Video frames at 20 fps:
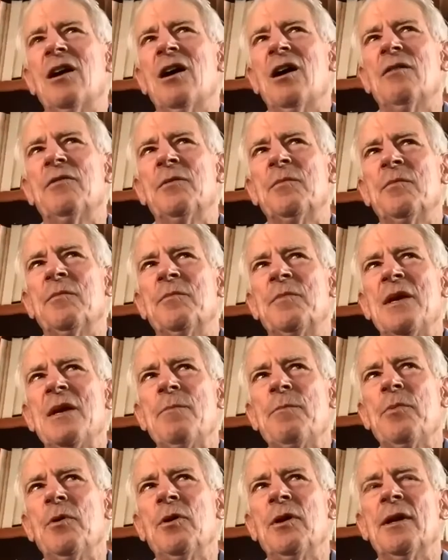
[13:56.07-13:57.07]
often
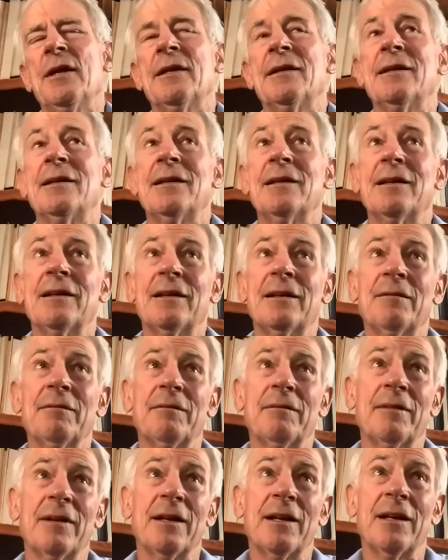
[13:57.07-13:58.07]
people, and
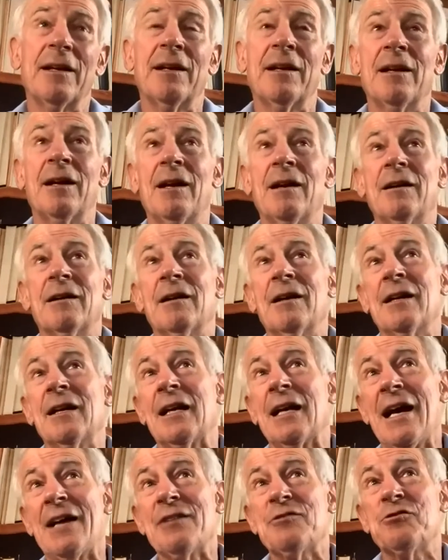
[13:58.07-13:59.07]
in
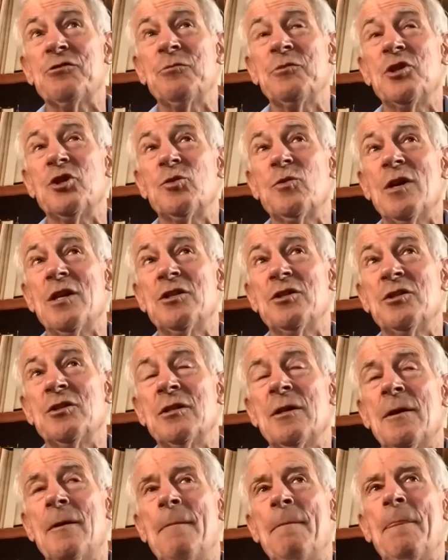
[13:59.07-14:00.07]
classroom
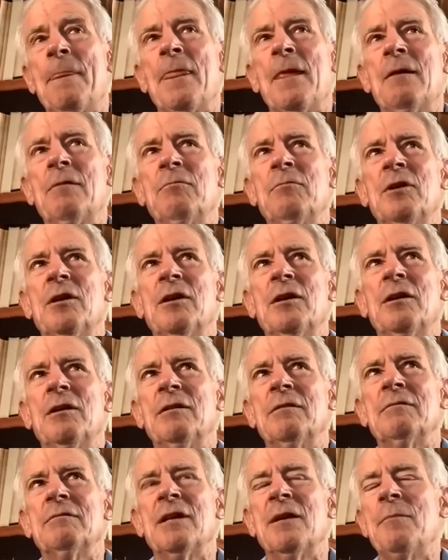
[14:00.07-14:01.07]
situations,
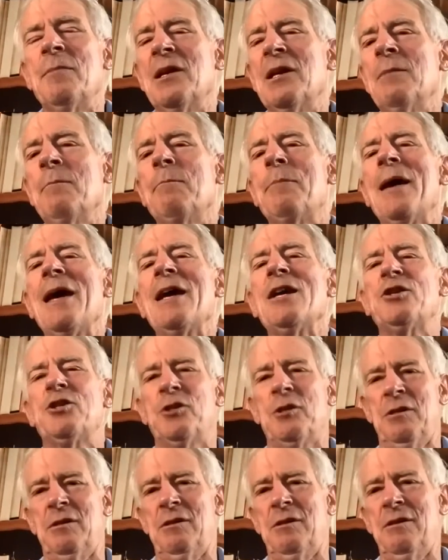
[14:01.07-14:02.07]
we're a bit
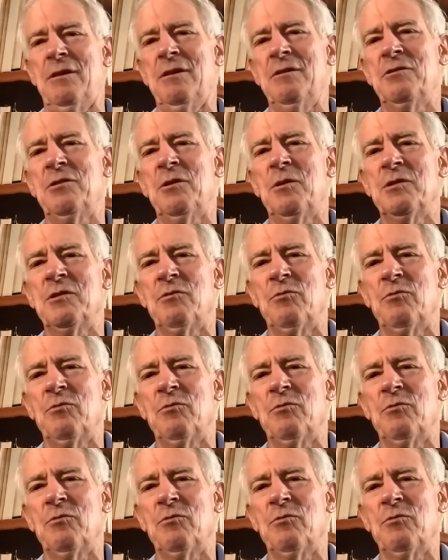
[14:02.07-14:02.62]
impatient in terms